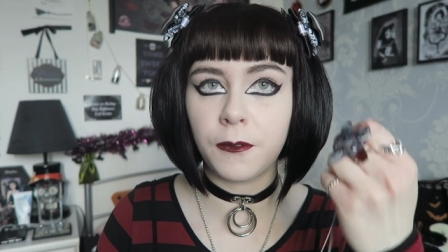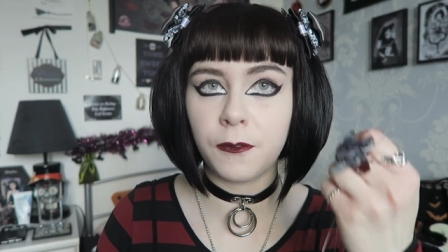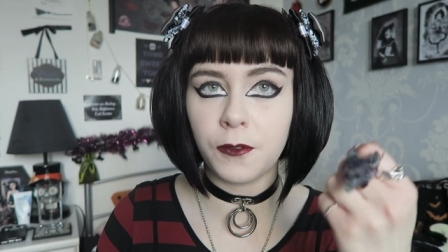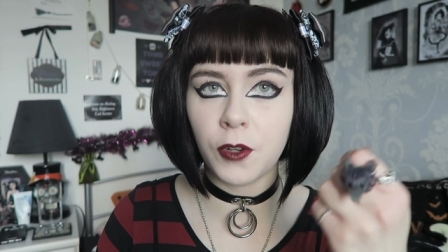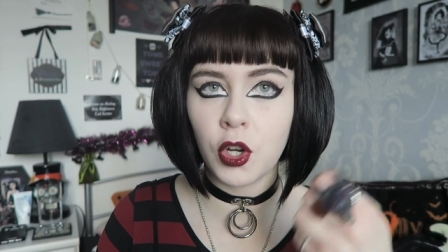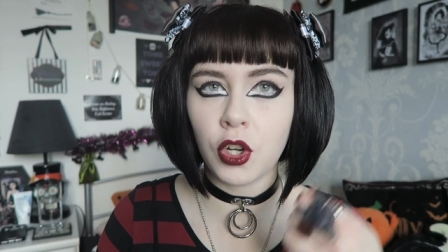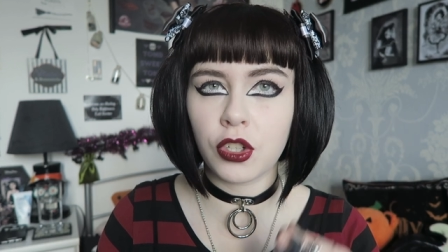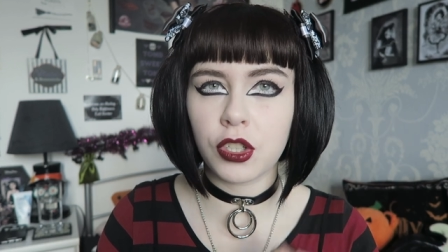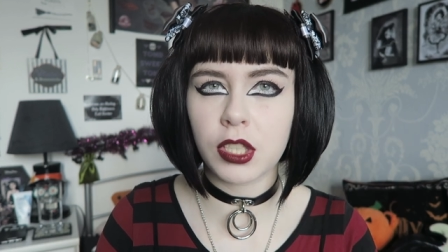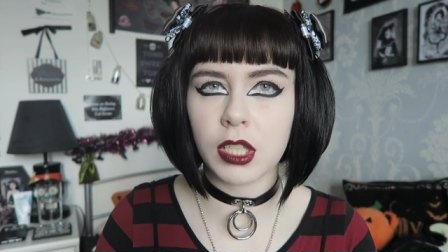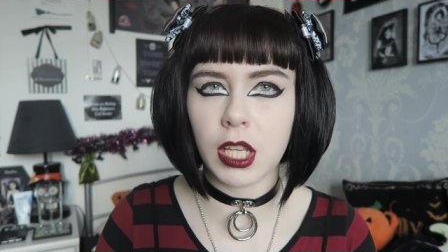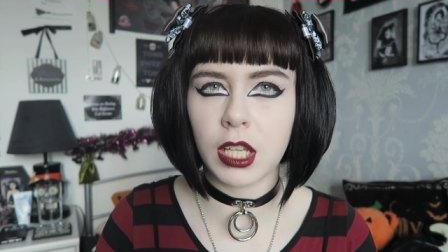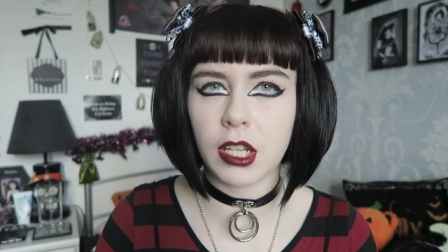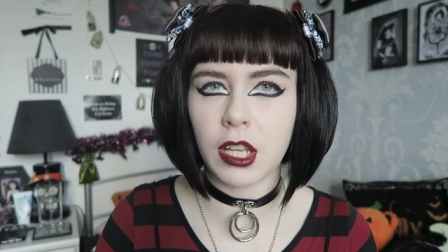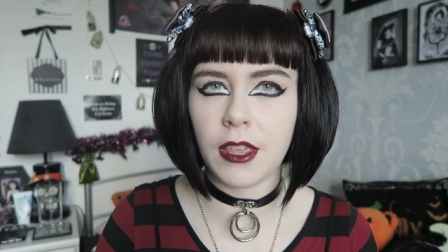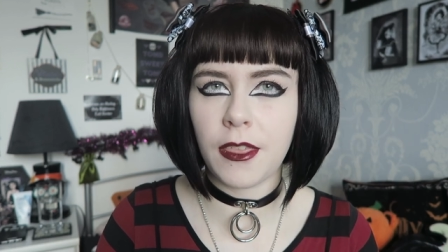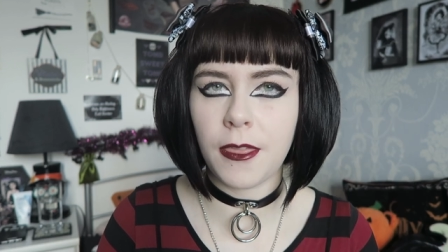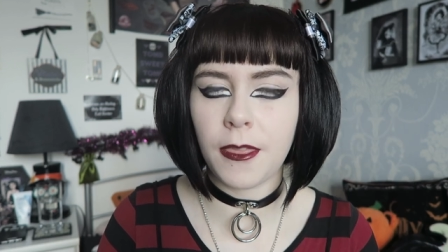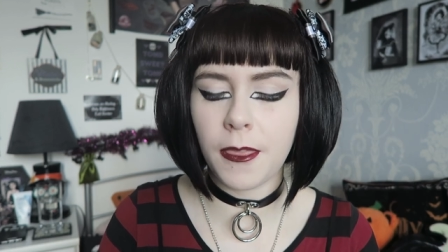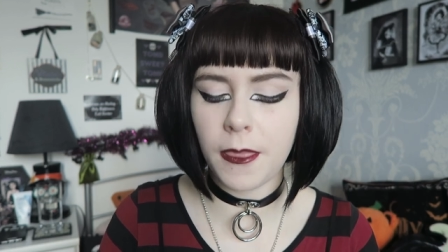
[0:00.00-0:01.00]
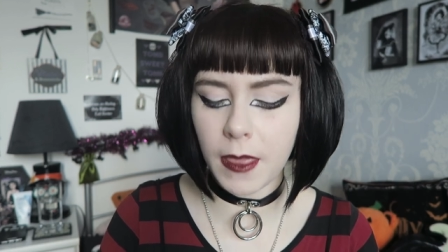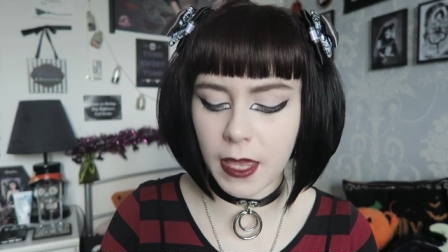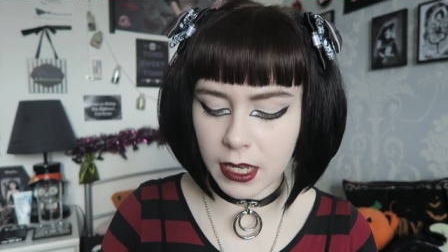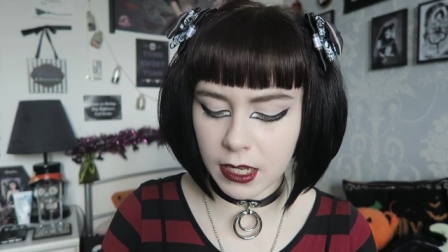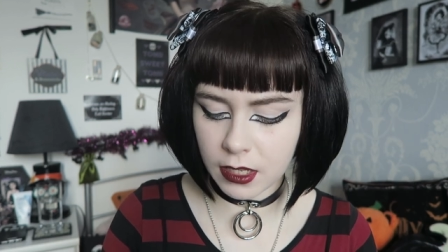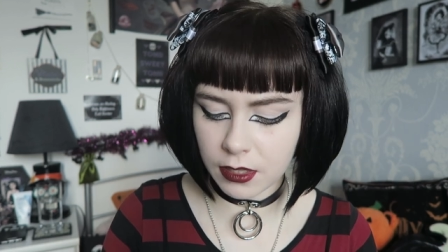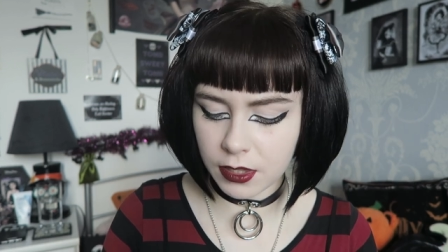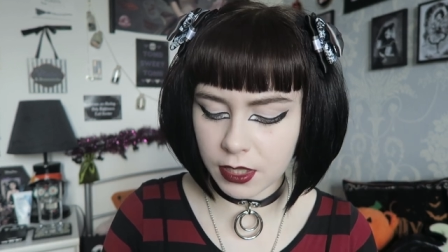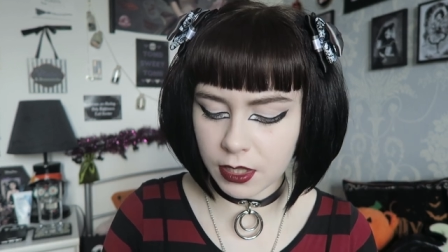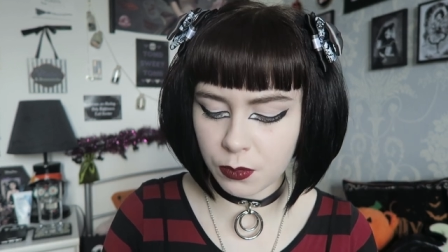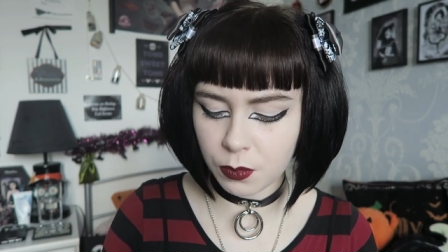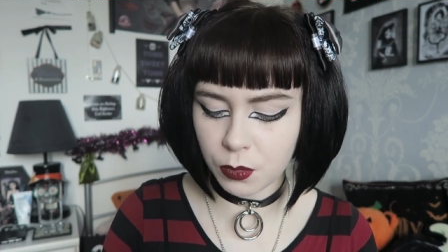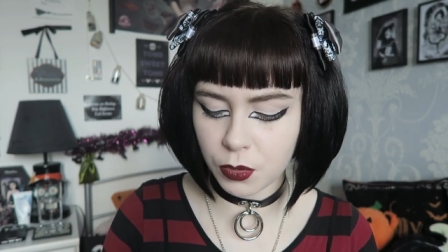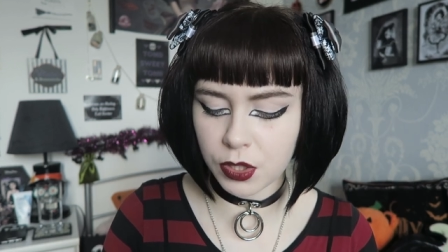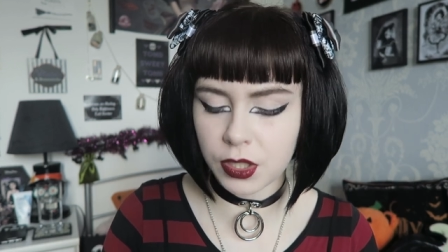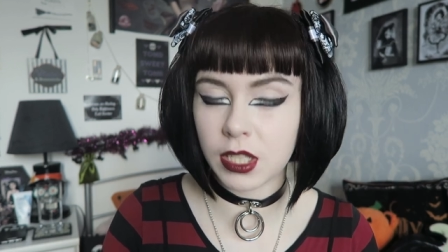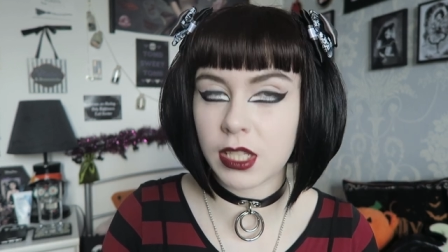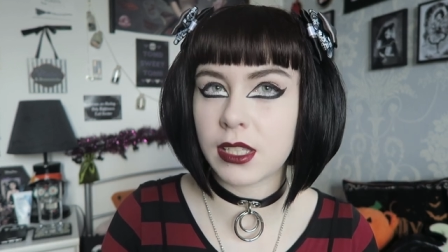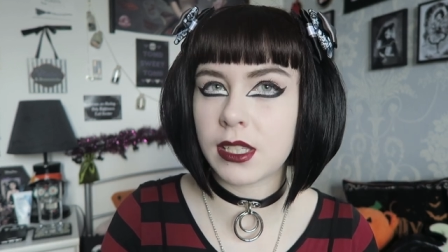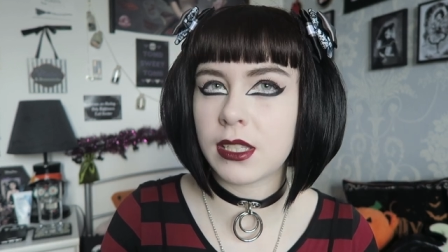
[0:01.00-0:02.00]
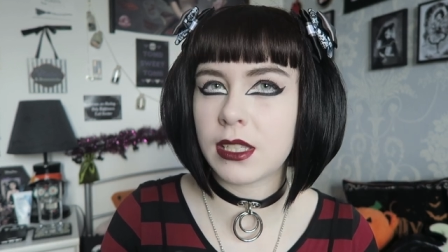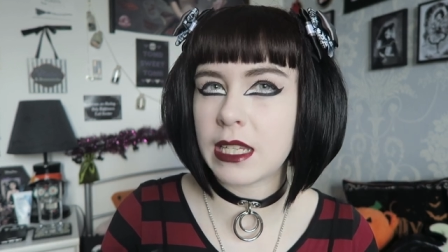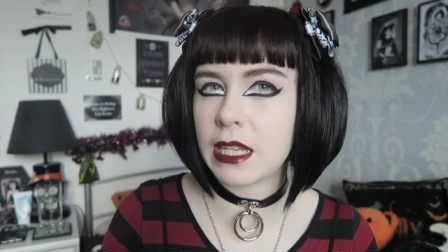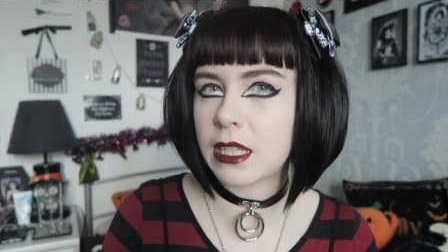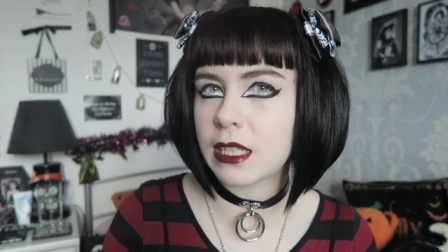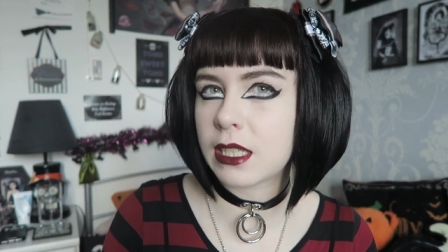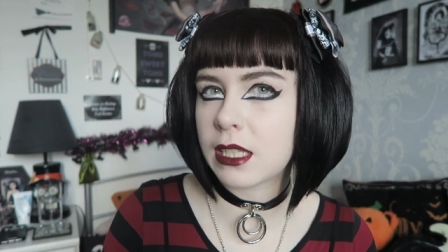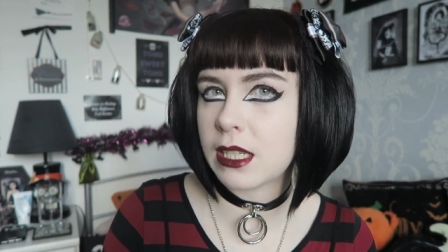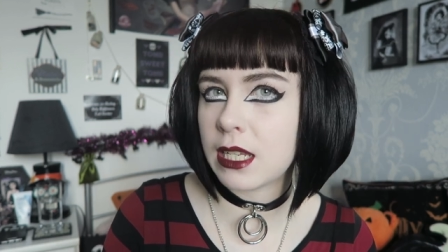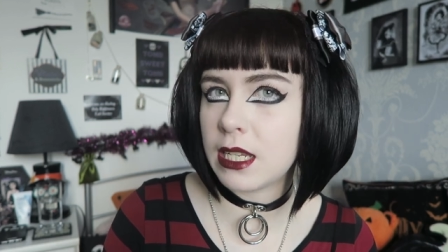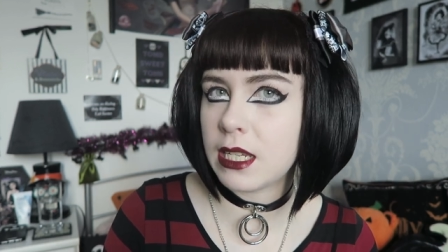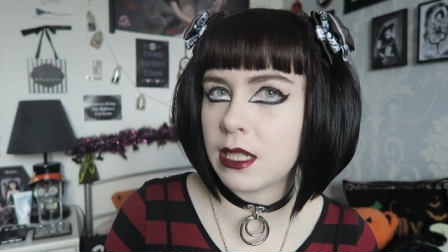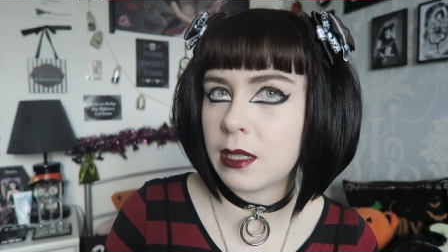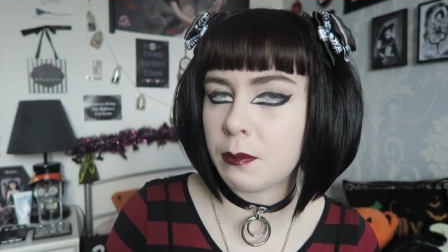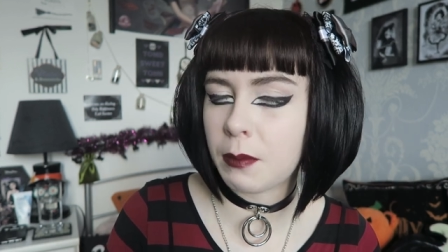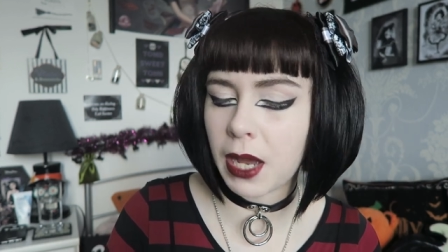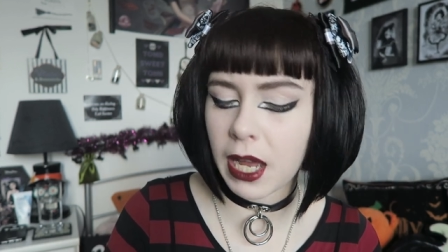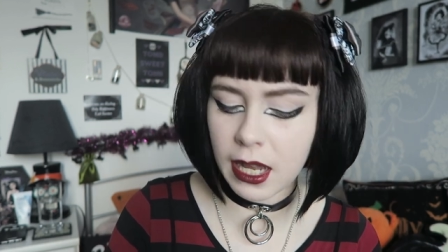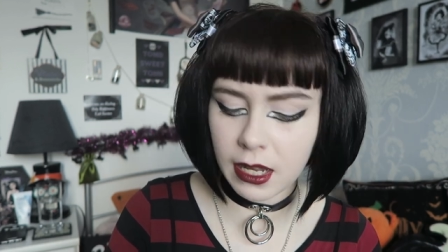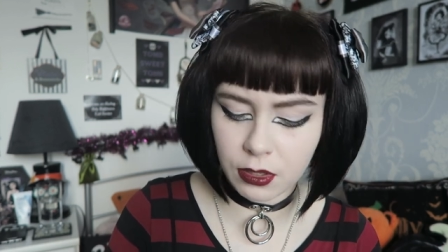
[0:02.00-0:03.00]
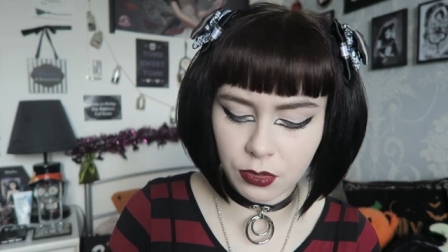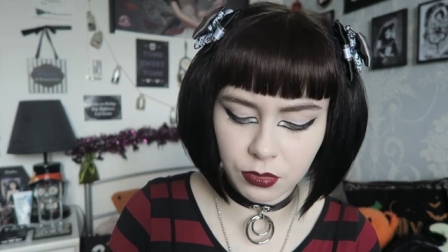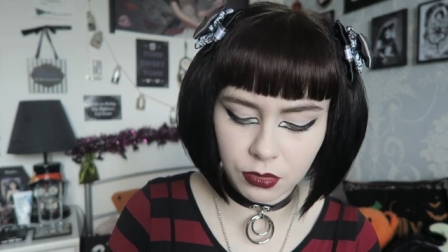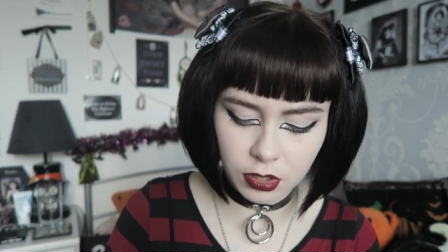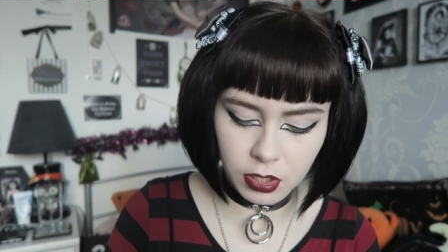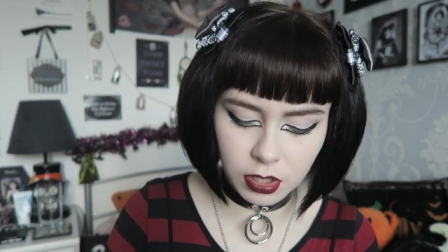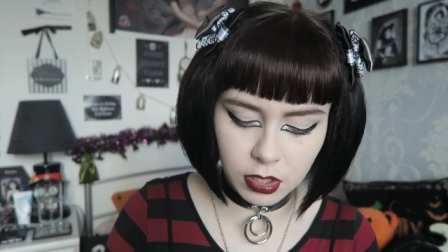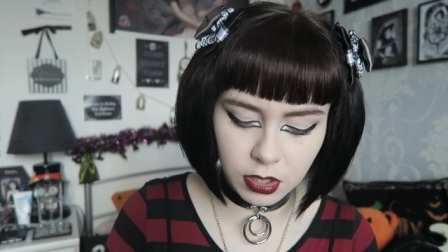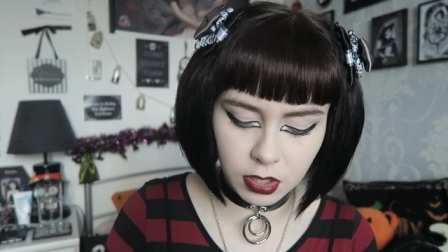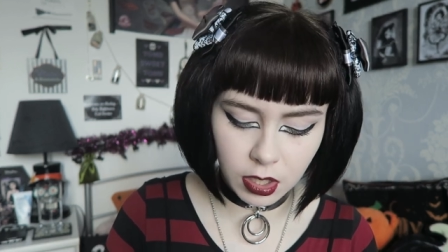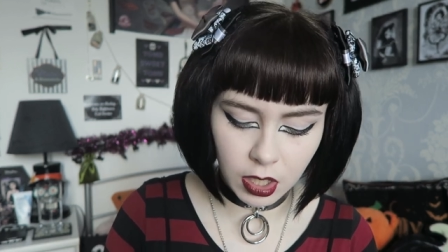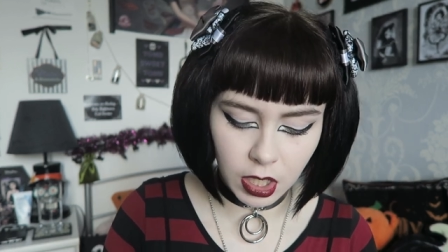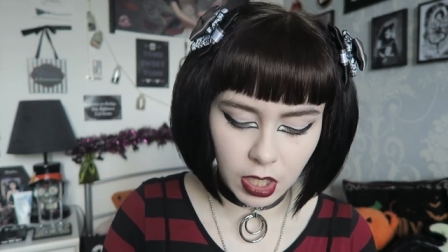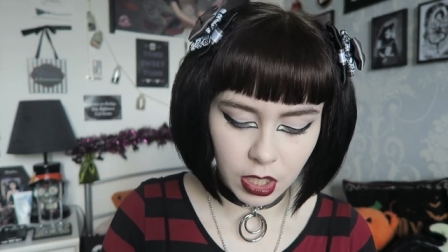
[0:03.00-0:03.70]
fox, and I think this was £16.